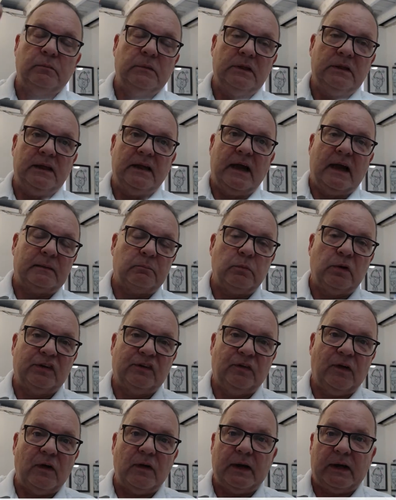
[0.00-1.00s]
the
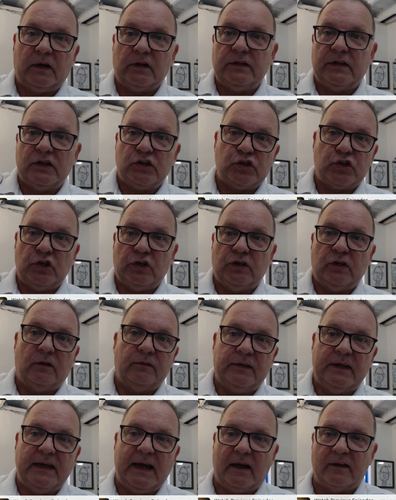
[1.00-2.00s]
atmospheric condition of
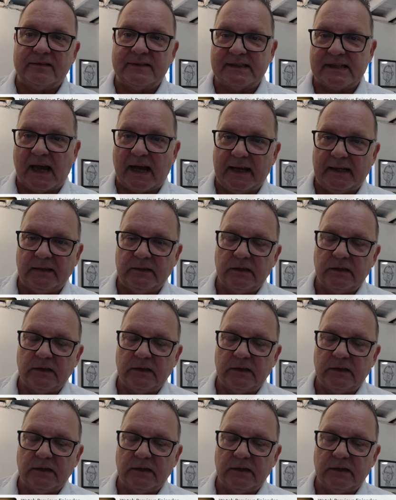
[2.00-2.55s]
the outside.